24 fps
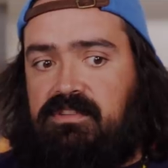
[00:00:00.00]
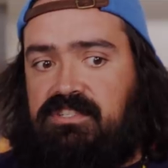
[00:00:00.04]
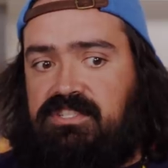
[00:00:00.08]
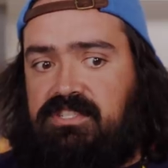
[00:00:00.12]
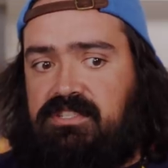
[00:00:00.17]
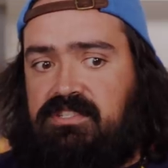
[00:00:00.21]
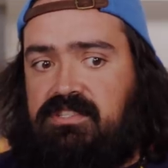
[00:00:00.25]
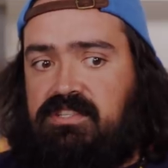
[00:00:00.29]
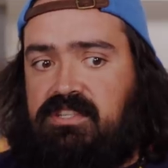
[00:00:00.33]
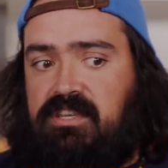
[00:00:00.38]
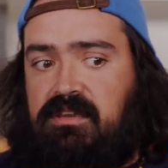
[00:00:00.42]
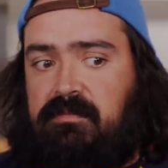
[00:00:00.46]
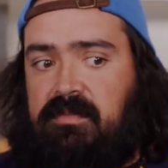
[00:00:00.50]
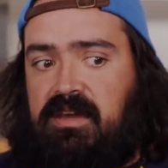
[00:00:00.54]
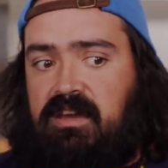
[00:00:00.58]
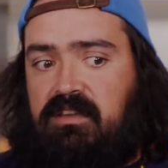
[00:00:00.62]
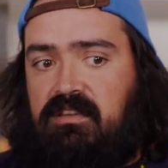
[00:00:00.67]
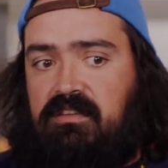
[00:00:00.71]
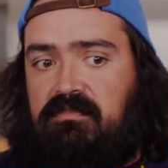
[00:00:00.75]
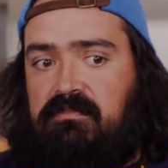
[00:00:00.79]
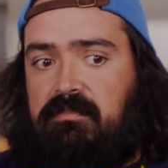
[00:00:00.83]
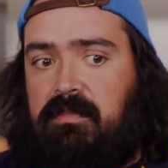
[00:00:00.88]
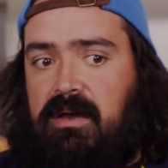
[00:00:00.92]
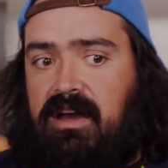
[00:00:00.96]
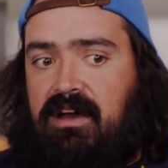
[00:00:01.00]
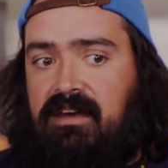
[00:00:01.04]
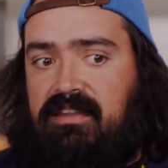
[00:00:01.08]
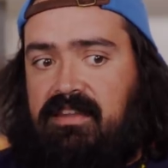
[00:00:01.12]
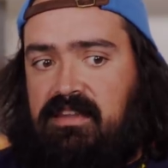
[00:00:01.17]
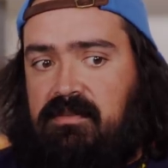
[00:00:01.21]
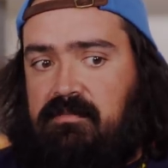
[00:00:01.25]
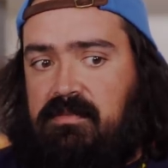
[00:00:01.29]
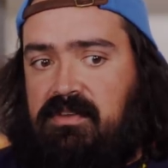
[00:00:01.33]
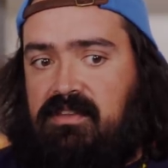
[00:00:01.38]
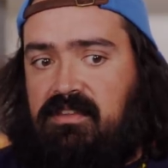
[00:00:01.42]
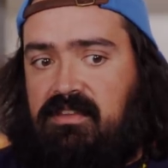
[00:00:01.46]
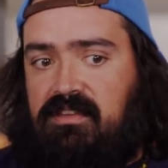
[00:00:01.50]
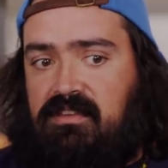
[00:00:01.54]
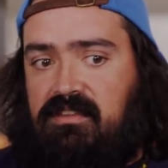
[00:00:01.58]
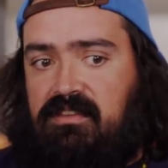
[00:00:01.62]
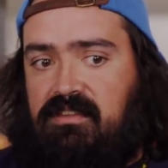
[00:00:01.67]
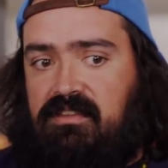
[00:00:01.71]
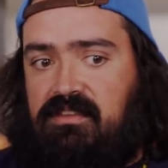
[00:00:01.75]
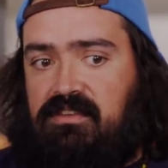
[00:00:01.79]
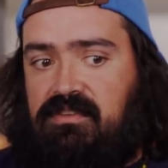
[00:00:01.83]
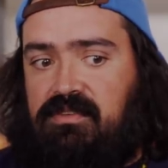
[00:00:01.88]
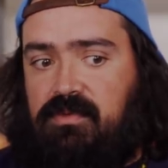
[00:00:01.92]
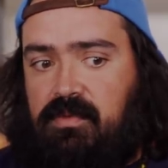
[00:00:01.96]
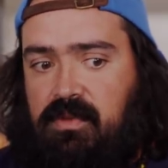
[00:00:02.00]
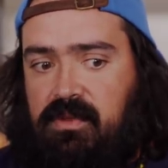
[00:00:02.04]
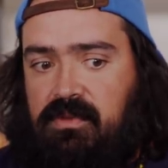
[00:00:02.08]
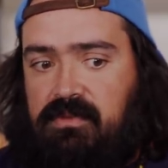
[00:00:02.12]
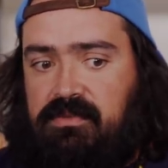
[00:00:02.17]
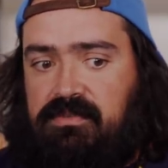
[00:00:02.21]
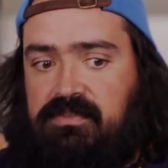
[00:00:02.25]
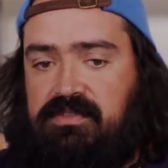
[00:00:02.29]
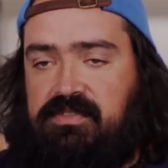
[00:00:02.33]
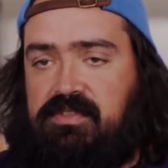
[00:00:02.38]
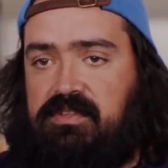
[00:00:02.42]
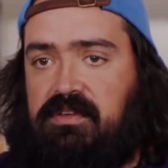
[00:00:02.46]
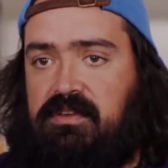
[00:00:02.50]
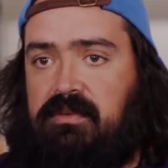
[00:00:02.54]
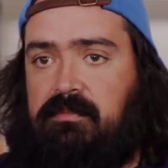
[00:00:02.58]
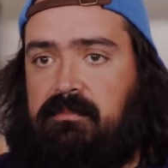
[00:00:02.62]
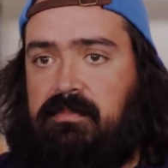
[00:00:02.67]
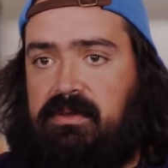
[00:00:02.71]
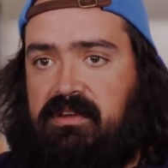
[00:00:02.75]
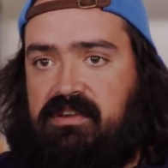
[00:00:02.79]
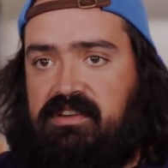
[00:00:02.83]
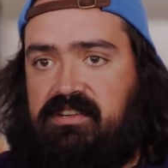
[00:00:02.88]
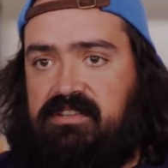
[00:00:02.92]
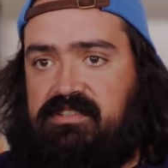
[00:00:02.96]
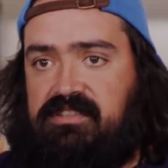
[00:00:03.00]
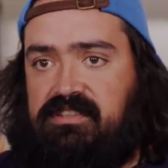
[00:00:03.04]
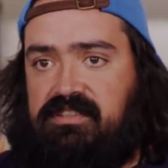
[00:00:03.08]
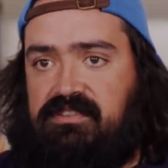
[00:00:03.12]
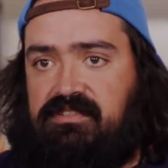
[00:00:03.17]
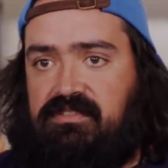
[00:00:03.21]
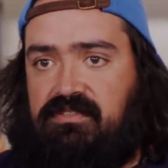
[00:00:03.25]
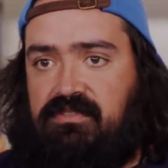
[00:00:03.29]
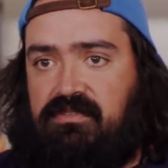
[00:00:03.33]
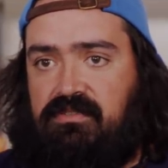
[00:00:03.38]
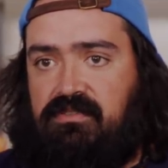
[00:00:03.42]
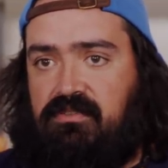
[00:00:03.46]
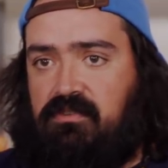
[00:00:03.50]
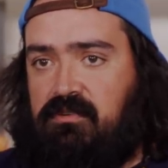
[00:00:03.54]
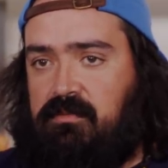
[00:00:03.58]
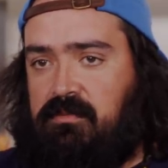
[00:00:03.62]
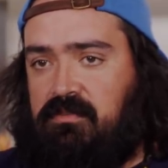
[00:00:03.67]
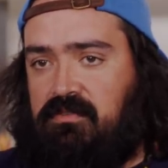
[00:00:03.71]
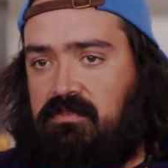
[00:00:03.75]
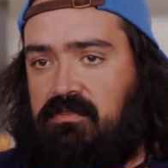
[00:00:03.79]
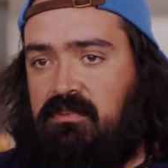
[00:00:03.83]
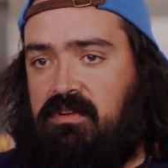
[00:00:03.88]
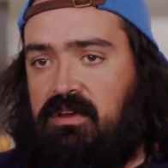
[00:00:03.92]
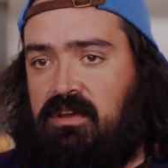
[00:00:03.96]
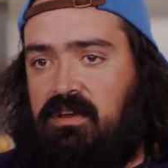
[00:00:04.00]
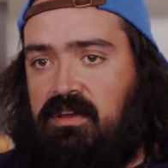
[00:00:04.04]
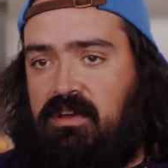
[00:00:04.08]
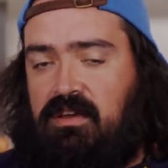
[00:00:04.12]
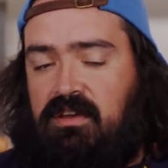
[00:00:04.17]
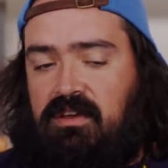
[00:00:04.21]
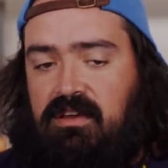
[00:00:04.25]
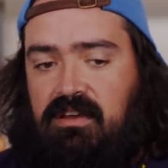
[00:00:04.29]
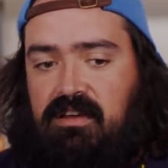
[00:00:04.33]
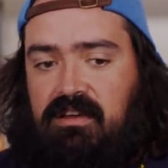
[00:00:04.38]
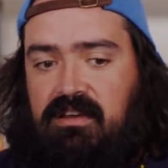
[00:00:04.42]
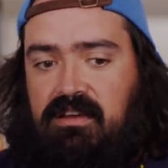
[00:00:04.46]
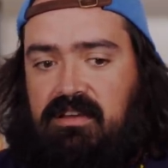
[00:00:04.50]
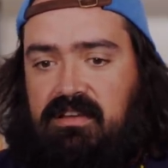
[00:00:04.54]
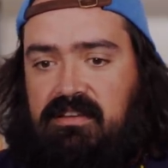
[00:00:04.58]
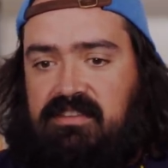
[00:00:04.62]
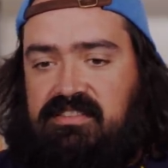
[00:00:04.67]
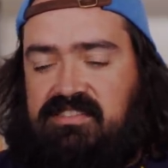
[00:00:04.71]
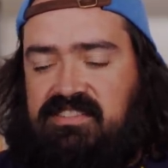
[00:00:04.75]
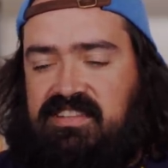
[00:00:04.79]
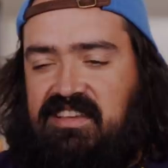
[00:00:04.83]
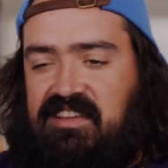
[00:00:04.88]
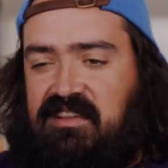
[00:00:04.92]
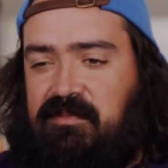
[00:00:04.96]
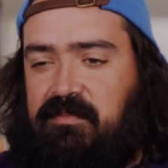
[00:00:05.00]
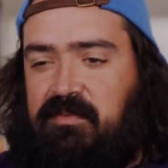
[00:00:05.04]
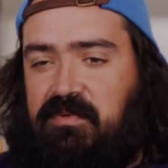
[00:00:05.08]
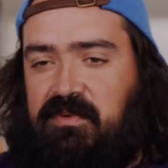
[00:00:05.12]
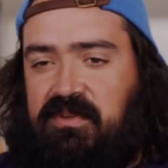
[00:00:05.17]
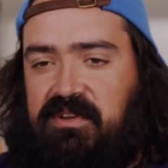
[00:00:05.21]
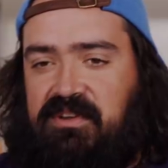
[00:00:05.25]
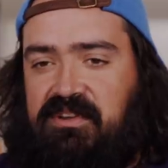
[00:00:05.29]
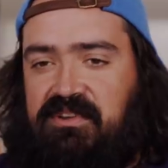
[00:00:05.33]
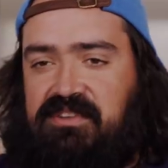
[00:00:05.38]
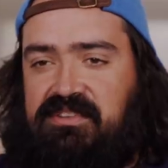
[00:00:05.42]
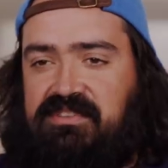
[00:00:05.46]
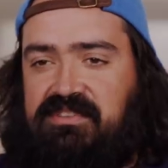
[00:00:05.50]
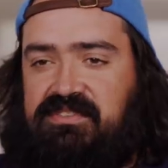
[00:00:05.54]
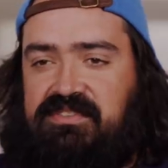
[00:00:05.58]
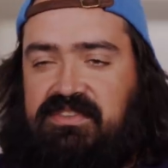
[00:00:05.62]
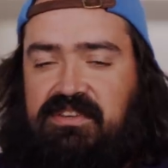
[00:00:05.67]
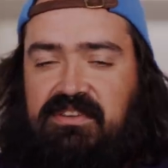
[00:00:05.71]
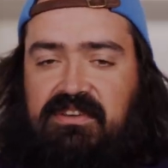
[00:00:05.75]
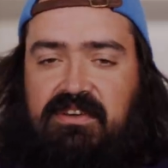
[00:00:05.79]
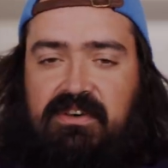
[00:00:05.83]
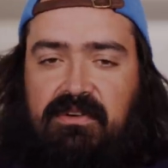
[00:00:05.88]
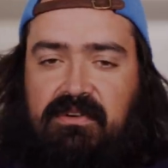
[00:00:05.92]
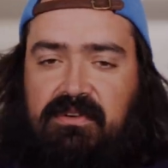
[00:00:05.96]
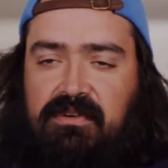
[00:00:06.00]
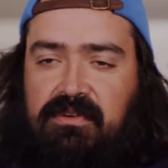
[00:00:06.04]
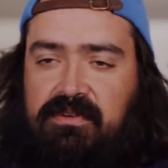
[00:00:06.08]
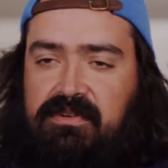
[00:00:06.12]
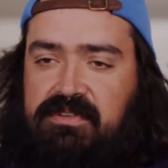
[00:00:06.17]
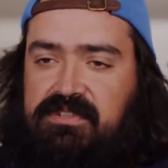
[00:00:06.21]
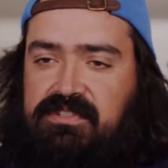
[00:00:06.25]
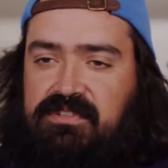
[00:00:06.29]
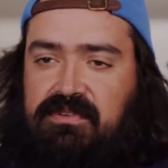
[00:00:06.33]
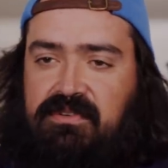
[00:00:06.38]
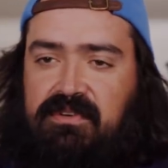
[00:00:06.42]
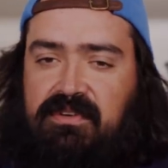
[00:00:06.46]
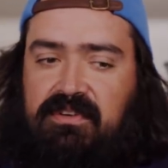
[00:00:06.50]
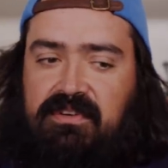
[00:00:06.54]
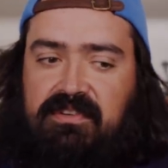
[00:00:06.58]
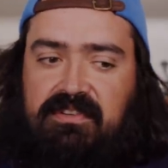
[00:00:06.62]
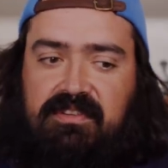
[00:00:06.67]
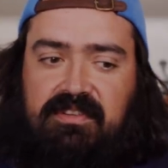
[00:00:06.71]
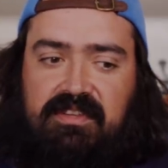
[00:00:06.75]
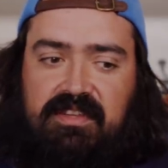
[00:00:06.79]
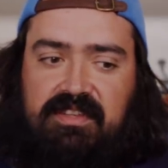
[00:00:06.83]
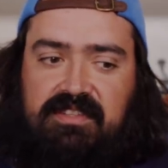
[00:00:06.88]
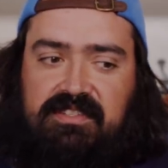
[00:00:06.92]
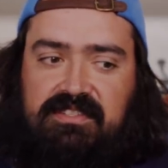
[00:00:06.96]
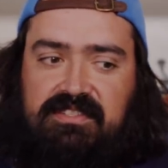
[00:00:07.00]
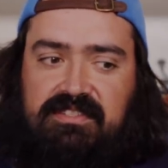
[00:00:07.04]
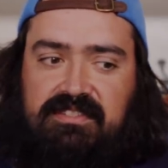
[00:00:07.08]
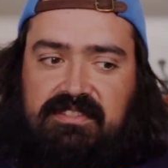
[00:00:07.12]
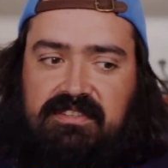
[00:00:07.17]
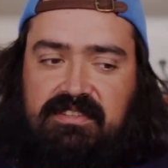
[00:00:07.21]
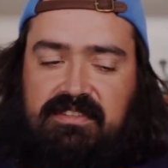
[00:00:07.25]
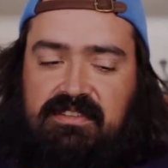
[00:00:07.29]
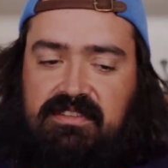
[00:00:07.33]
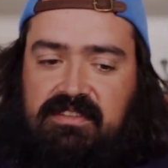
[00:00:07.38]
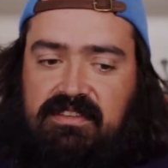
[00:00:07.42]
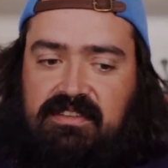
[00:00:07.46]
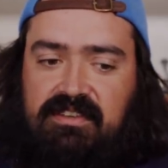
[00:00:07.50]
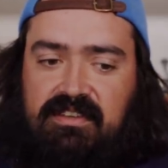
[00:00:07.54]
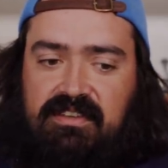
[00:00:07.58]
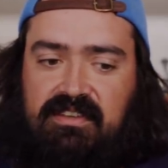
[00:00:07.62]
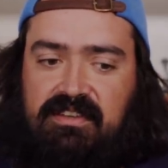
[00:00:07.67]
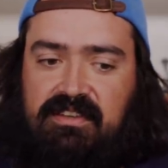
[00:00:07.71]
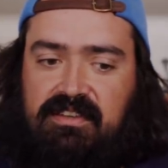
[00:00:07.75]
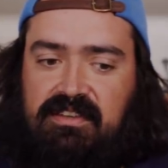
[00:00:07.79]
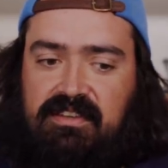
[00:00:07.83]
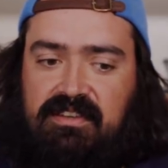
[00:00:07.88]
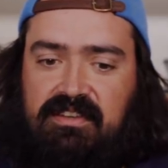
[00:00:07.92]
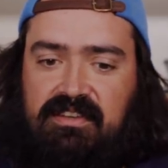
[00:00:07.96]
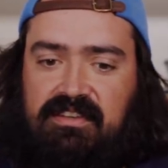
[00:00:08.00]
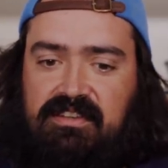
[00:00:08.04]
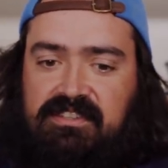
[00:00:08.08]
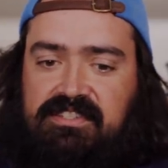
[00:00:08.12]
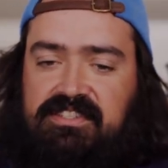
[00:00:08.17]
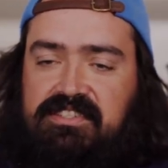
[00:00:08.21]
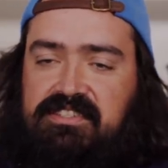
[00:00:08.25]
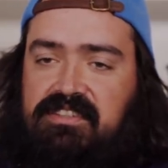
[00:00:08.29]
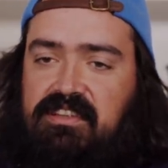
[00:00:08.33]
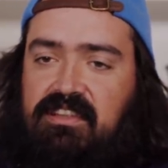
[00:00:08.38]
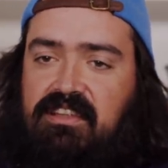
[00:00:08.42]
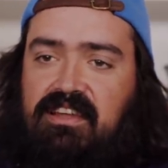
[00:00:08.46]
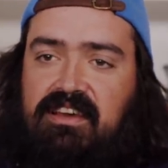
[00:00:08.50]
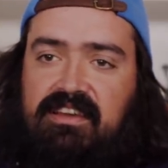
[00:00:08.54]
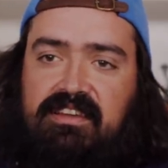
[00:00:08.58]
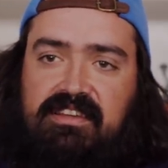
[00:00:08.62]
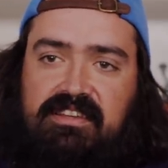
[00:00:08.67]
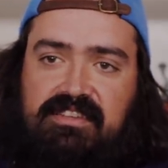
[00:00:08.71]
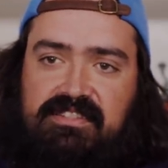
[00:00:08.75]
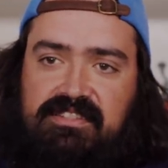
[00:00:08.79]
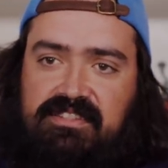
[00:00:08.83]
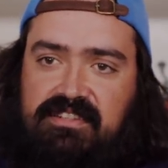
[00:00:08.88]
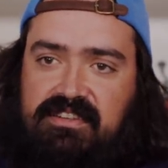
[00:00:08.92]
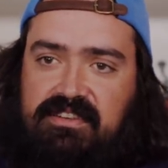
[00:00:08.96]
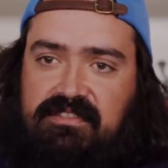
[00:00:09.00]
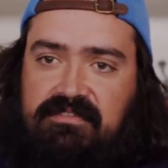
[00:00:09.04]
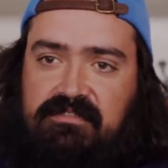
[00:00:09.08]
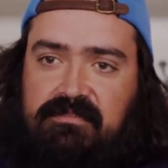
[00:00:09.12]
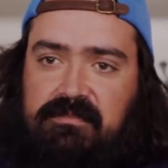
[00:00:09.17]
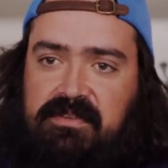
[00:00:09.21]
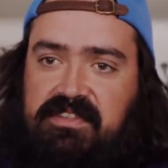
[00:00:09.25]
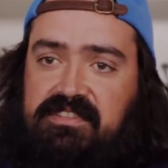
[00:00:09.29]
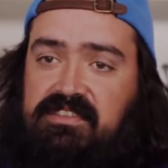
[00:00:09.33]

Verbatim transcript: just the amount of potting media that you use in comparison to a normal uh, setup where you're using coco or soil, it's it's just a lot easier for me.